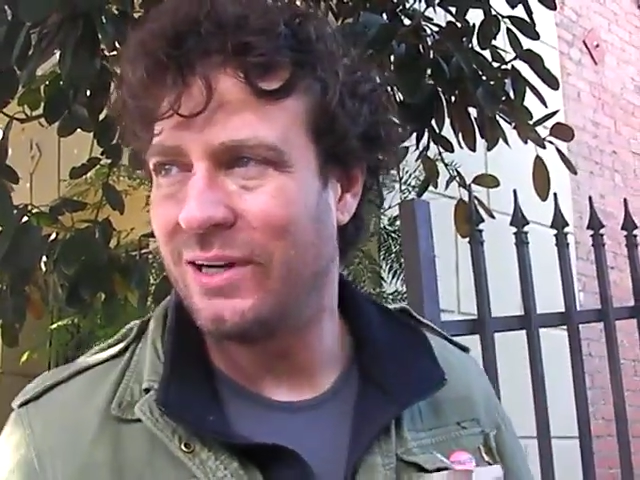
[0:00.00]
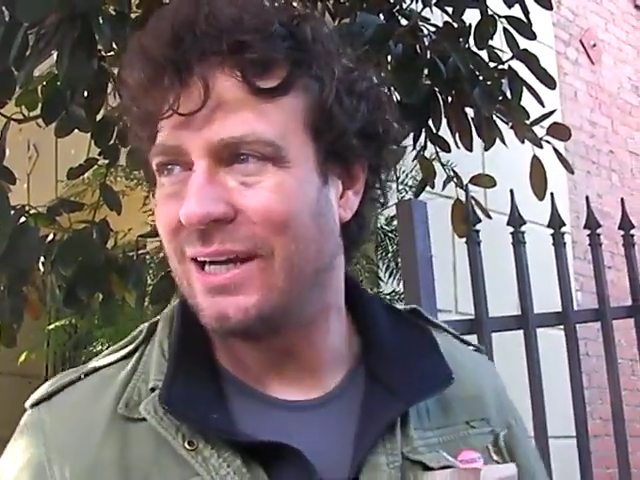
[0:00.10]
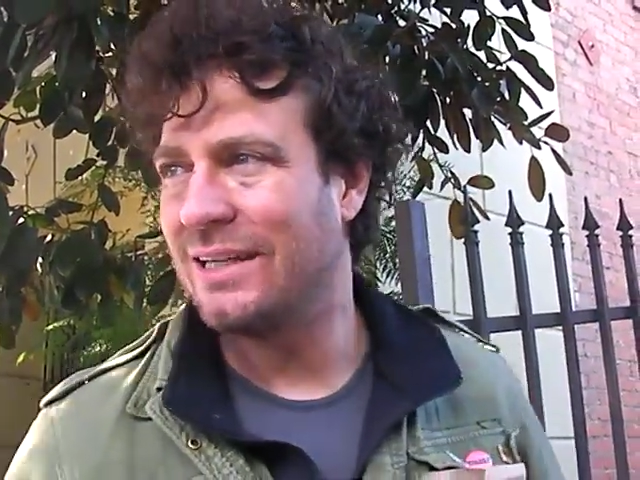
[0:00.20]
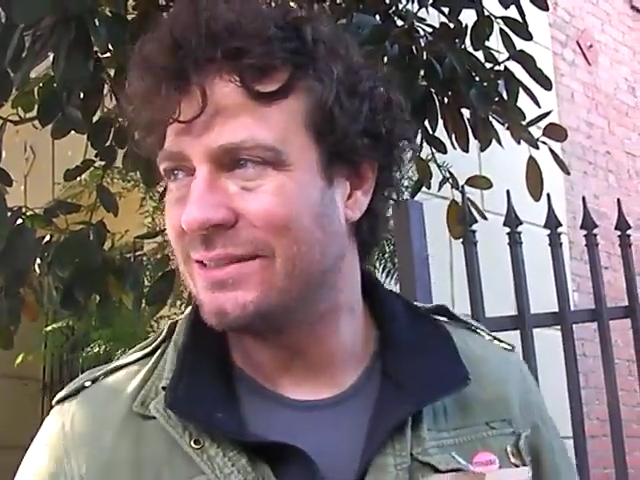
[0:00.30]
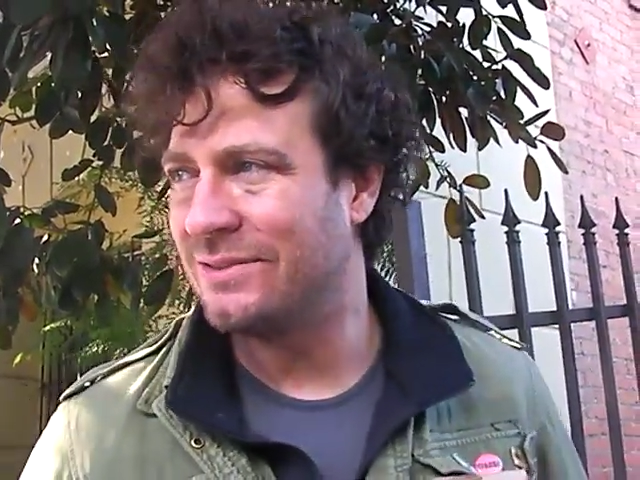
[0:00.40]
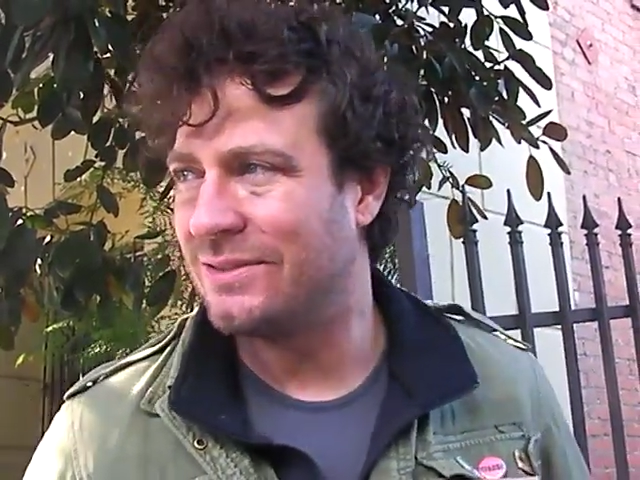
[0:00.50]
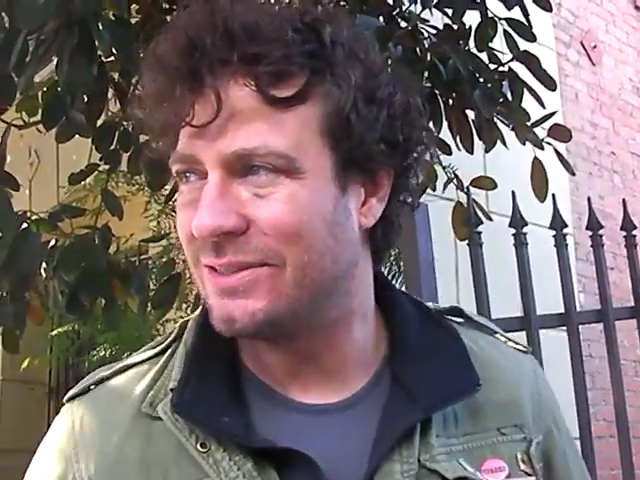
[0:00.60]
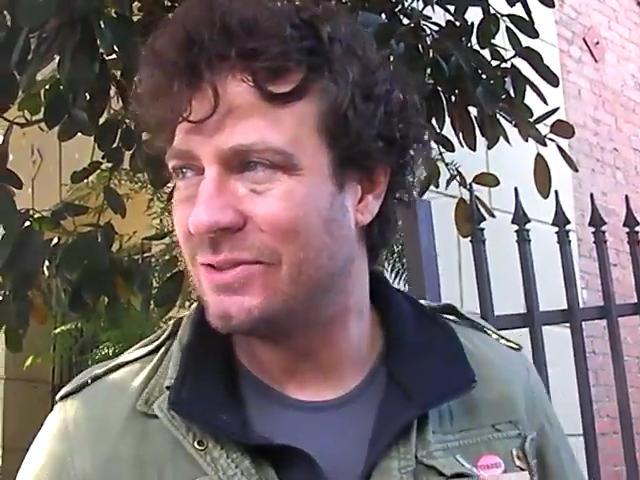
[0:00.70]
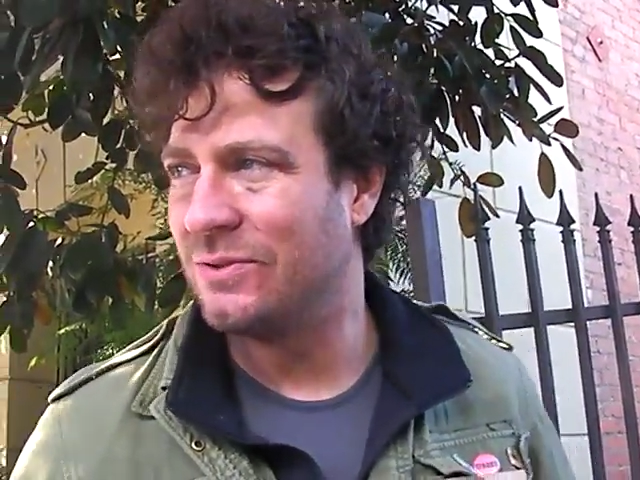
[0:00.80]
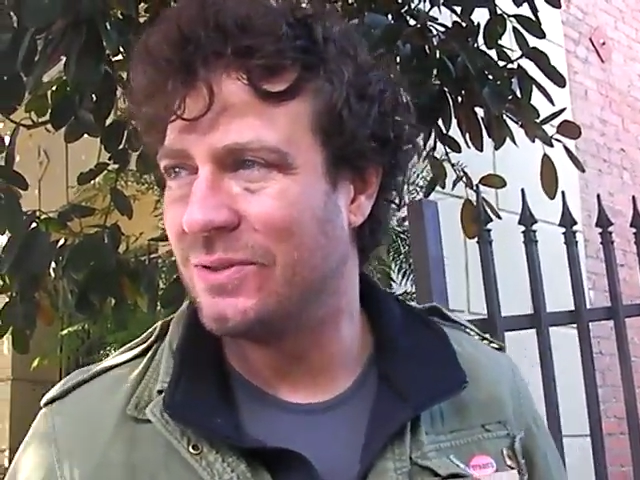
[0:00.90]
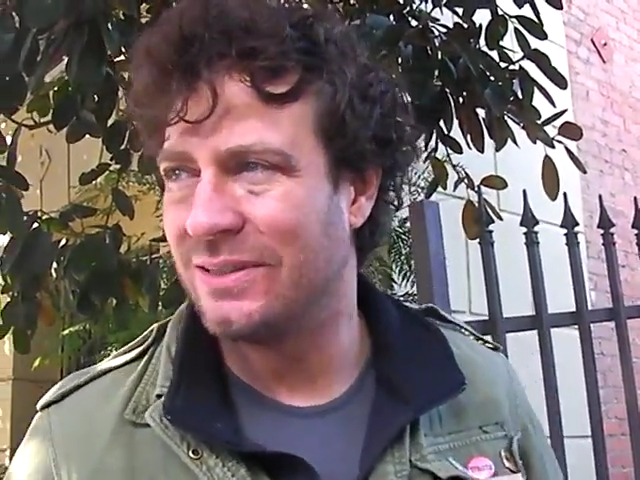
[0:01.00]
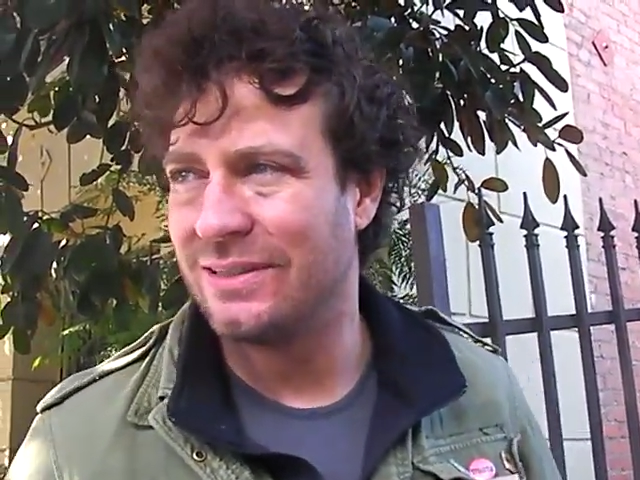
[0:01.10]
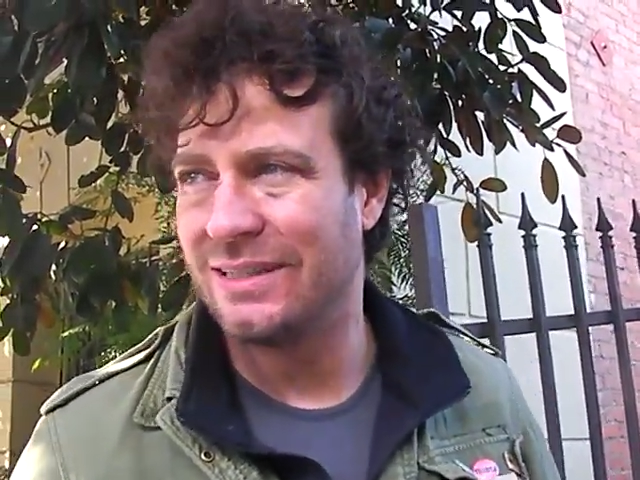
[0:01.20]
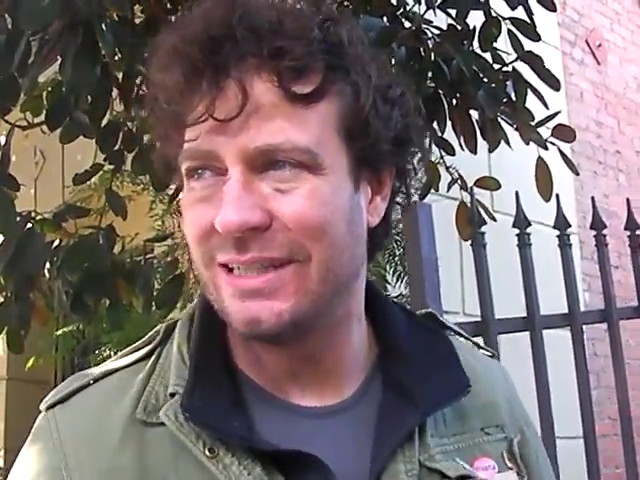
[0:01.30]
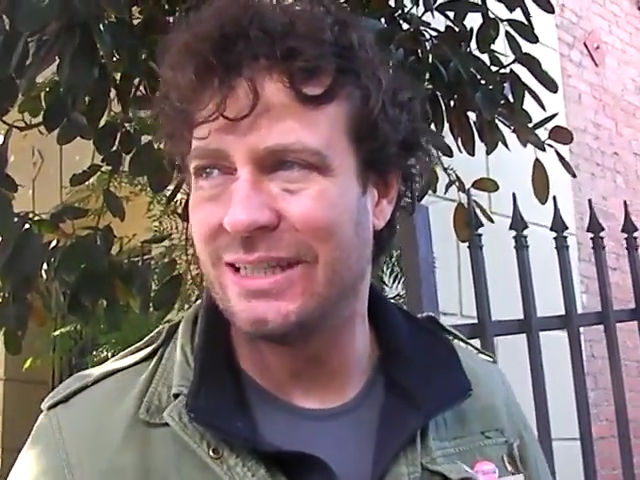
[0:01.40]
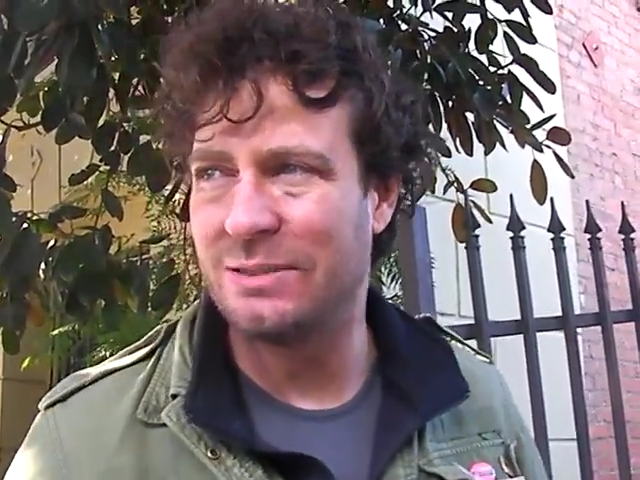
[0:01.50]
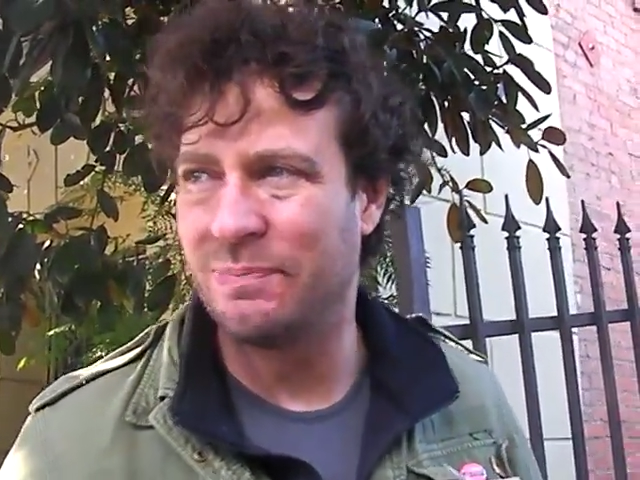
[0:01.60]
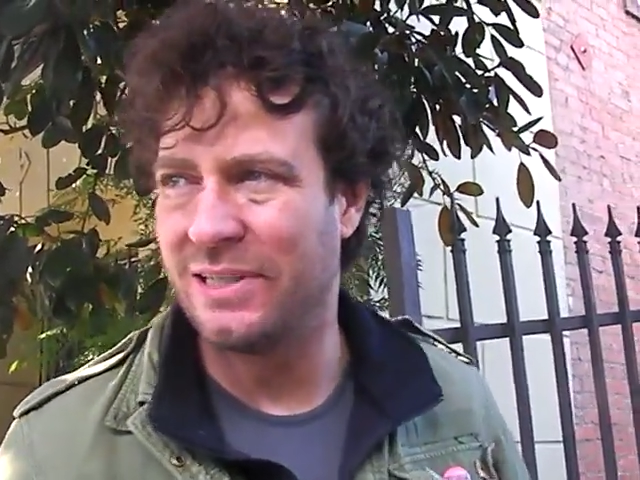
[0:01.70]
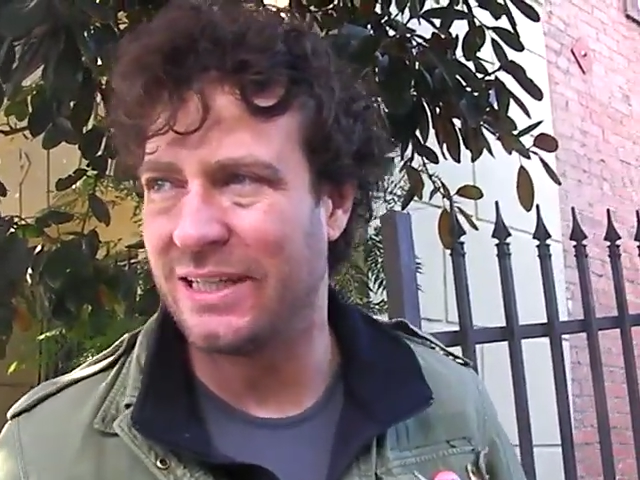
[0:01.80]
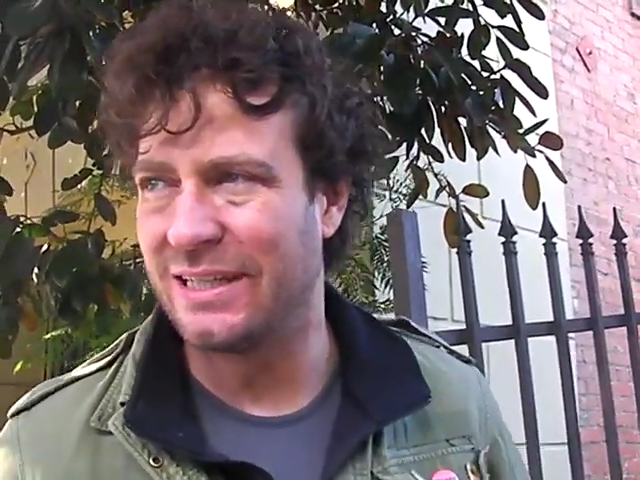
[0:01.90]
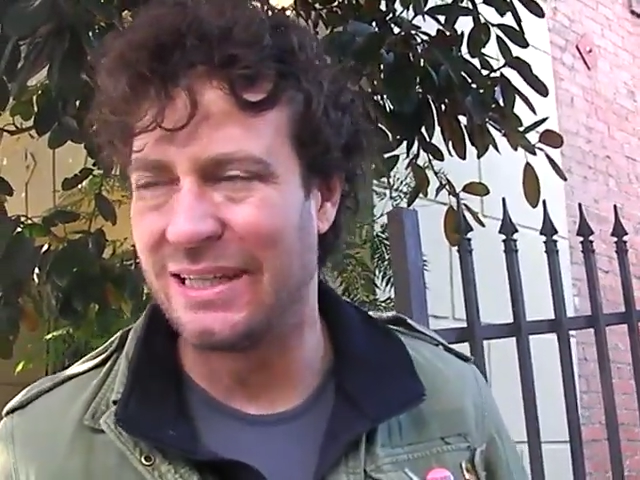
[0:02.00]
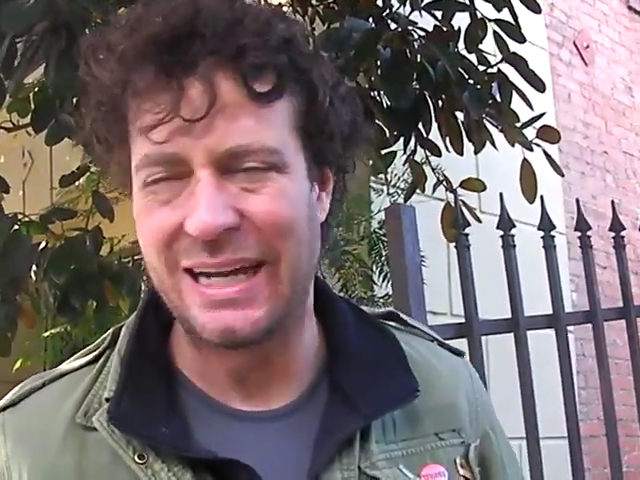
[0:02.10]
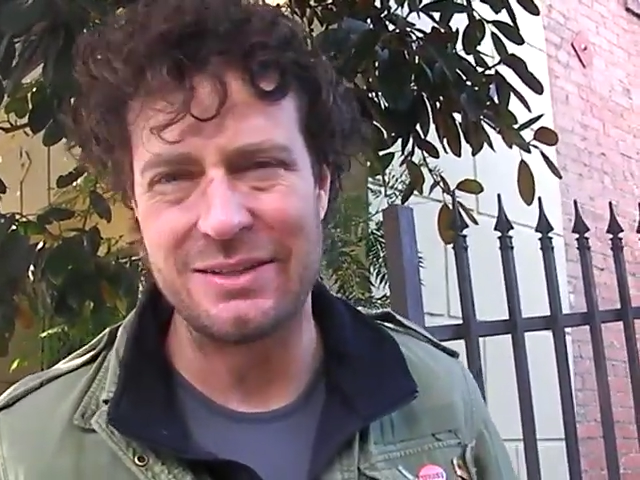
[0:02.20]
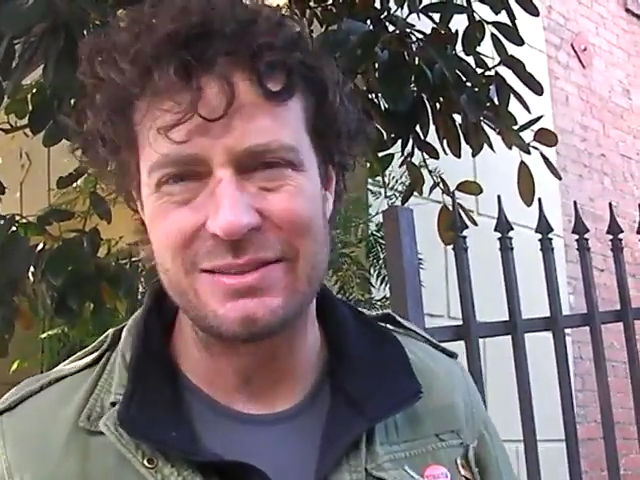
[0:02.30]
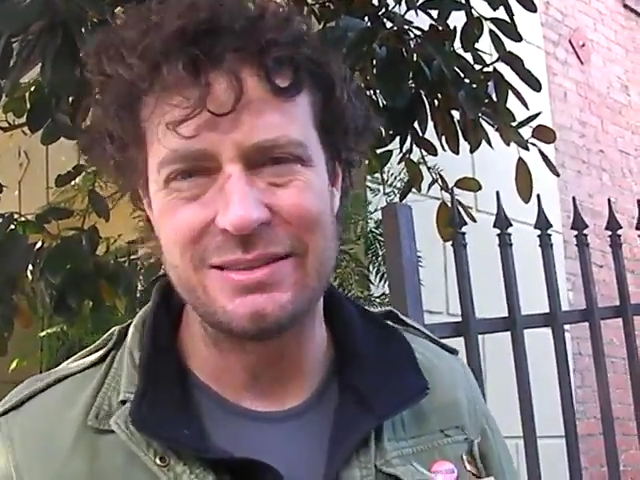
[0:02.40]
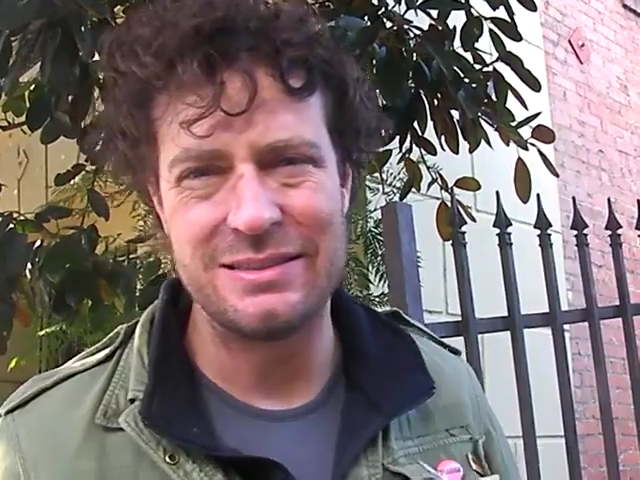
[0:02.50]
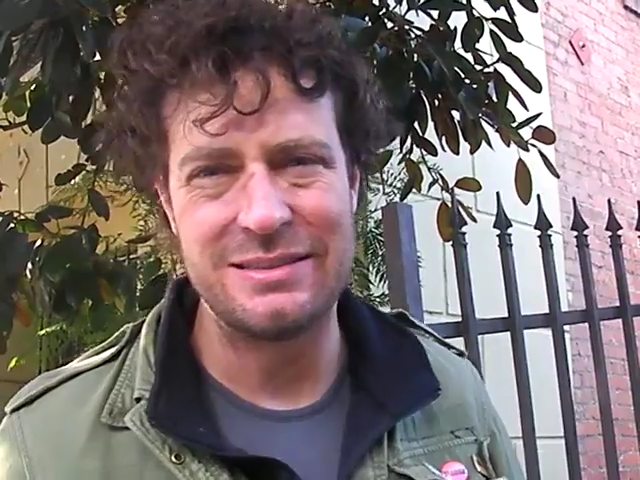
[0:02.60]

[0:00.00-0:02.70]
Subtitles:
and I used to do ESPN announcing,